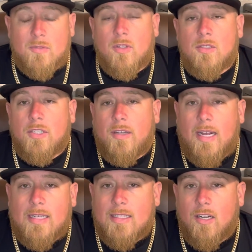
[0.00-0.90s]
For those of you
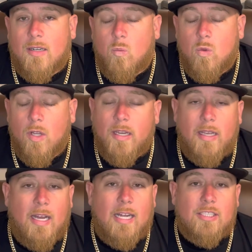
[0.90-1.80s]
guys that are looking
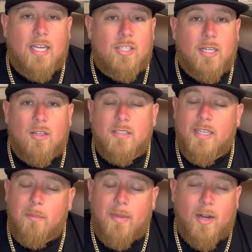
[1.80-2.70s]
at hotshot trailers,
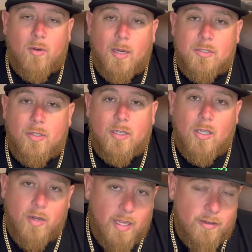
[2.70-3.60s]
get mega ramps. You can
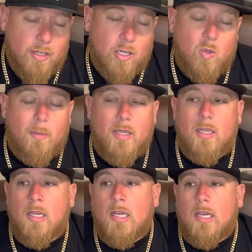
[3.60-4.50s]
load heavier
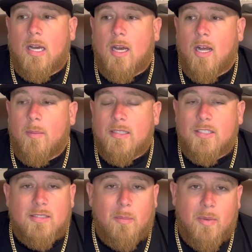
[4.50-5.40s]
equipment. It's
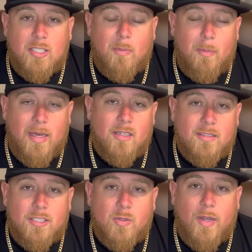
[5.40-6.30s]
just a much better
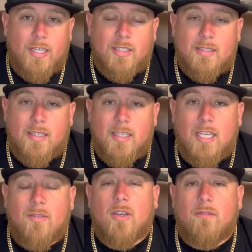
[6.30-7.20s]
situation. It's going to
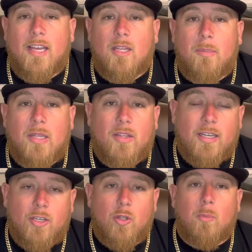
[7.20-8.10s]
give you availability
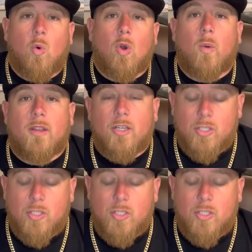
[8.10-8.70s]
to do more with your